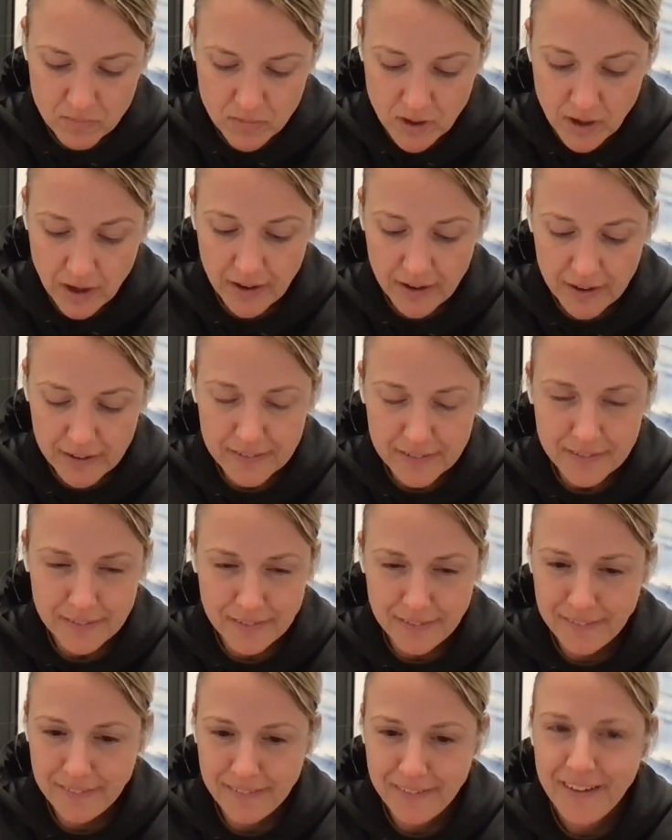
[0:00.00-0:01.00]
Yeah.
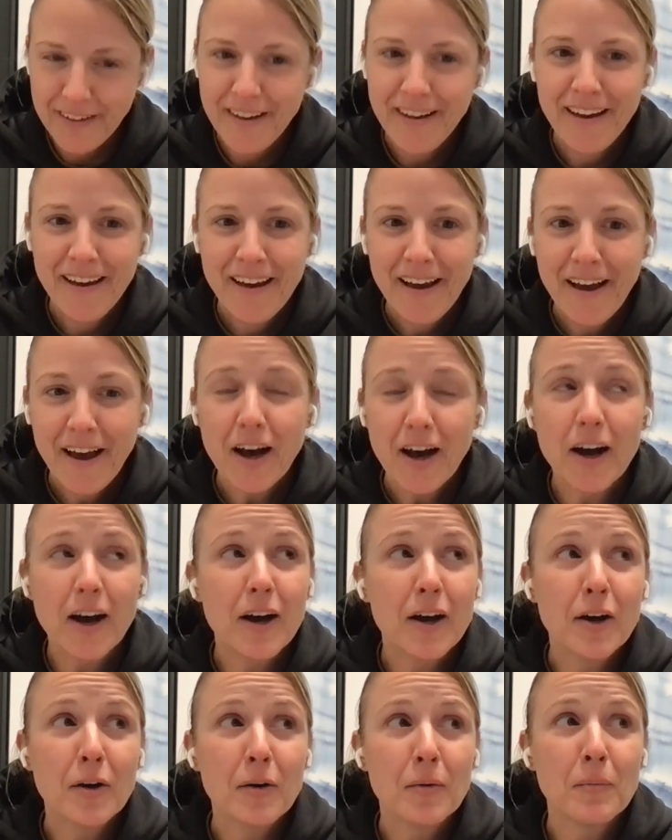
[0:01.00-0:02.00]

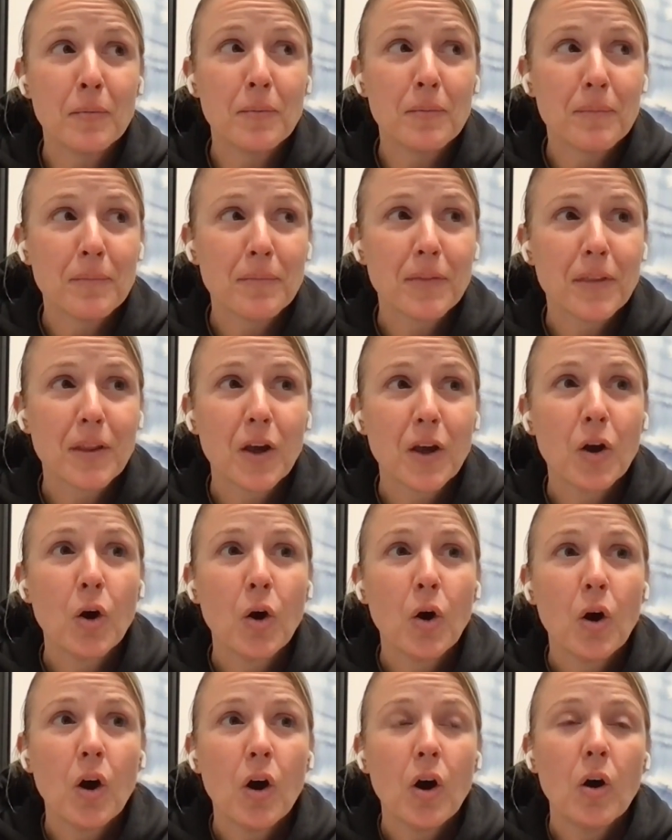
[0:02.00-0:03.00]
Well,
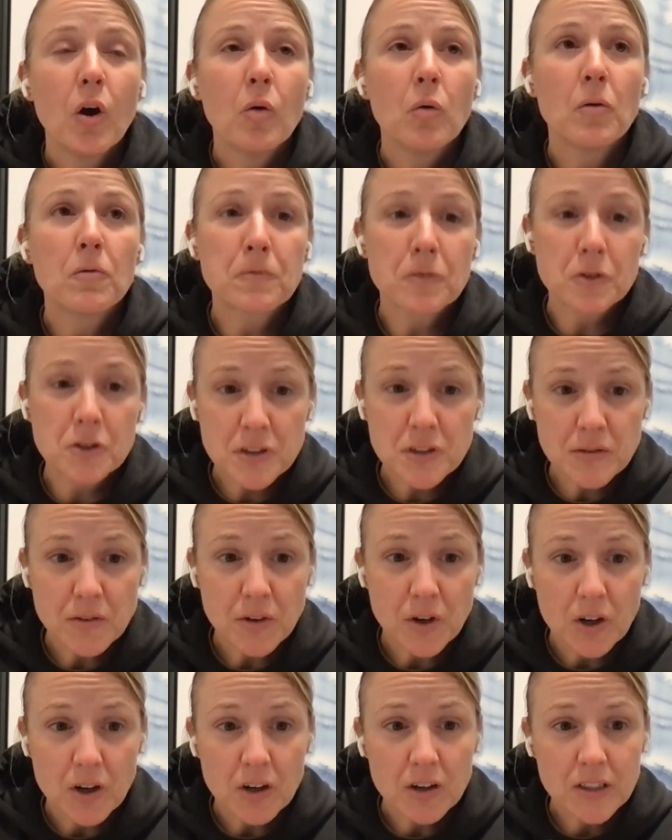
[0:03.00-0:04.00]
first of
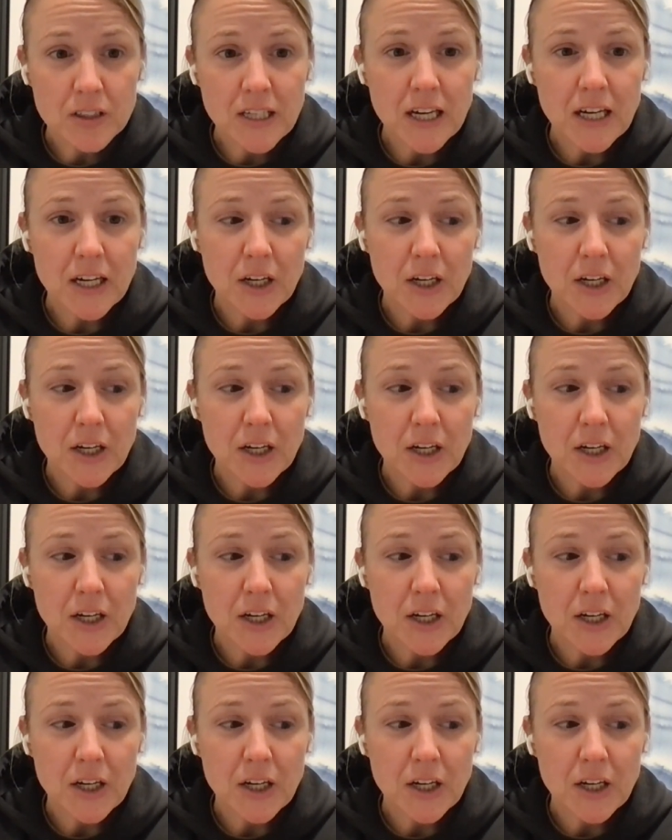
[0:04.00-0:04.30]
all,